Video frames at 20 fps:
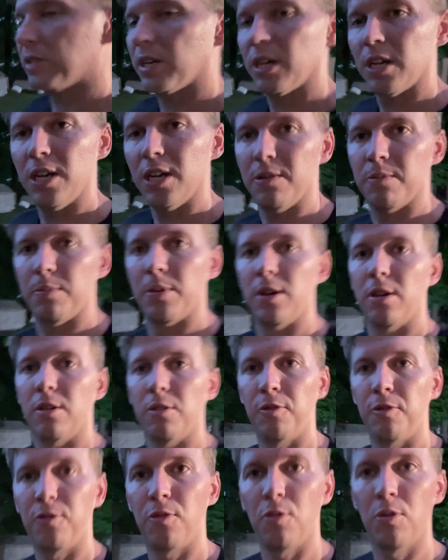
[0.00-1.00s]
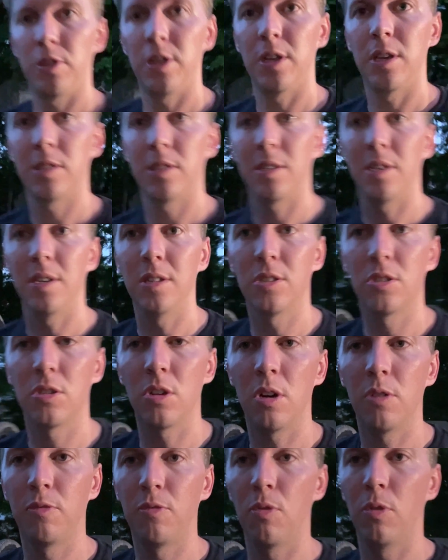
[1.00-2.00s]
up for this
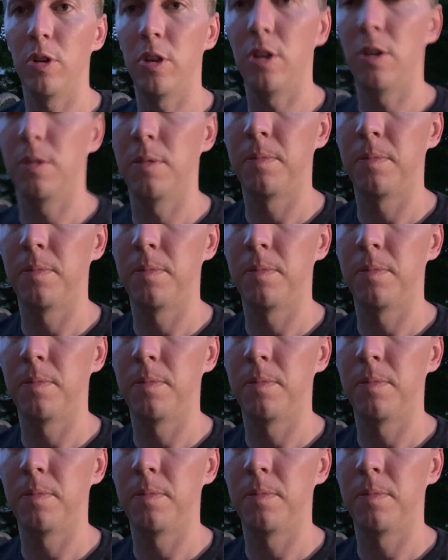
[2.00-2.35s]
install for you.